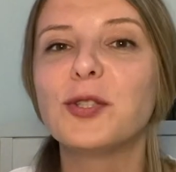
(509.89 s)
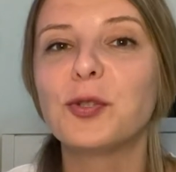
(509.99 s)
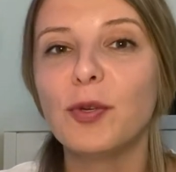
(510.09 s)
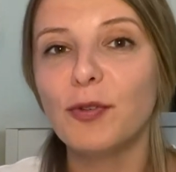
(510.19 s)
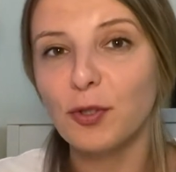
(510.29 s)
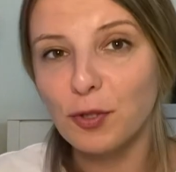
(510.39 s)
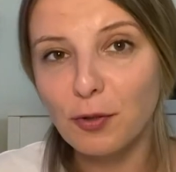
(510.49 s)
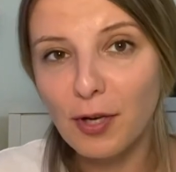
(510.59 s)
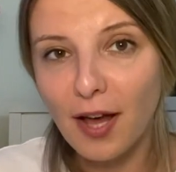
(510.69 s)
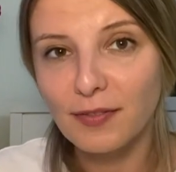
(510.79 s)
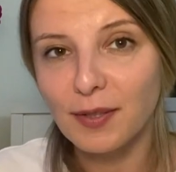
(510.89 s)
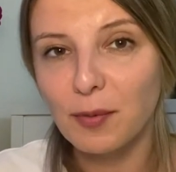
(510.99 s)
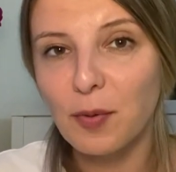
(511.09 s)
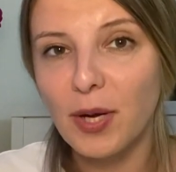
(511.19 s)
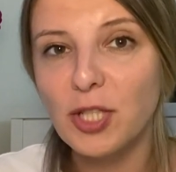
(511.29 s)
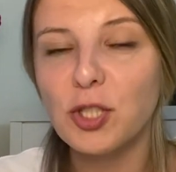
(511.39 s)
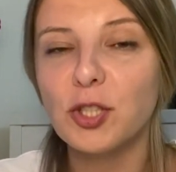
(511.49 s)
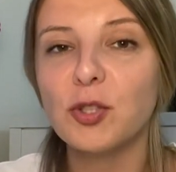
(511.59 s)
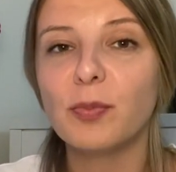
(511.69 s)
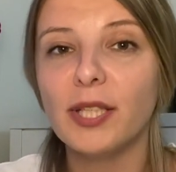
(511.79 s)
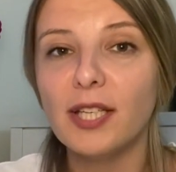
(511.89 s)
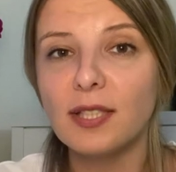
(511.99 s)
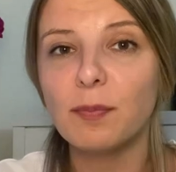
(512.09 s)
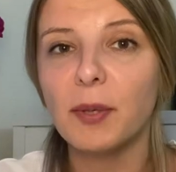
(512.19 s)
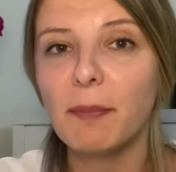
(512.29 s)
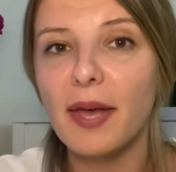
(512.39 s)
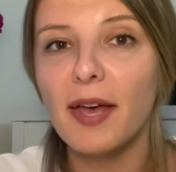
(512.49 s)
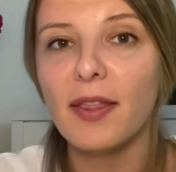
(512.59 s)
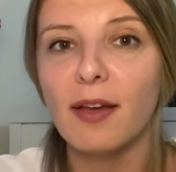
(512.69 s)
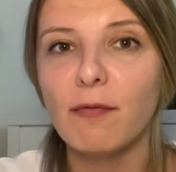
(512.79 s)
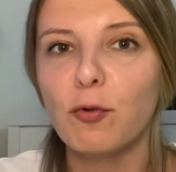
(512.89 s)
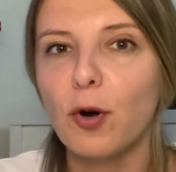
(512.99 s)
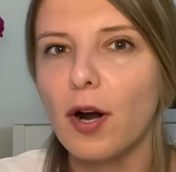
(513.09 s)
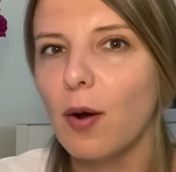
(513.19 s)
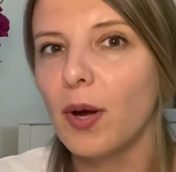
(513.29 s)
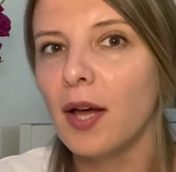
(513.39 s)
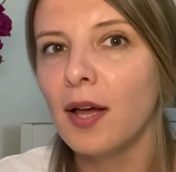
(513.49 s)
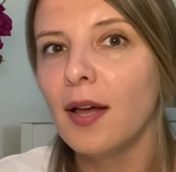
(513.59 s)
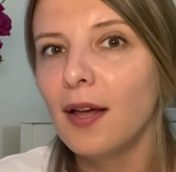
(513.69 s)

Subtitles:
So if you do have some questions, please prepare them for our